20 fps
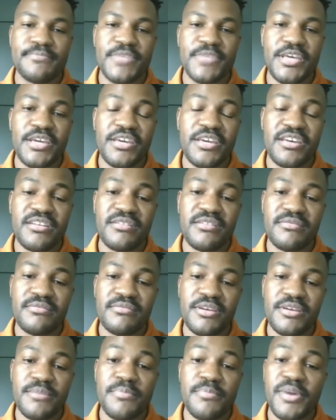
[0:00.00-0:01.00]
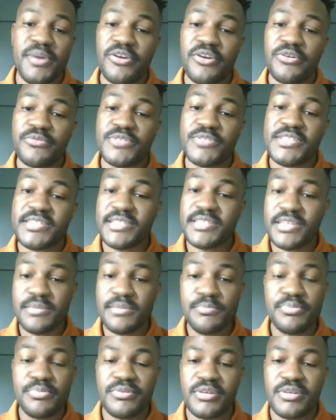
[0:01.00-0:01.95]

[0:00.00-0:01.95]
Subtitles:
It can impair your sleep.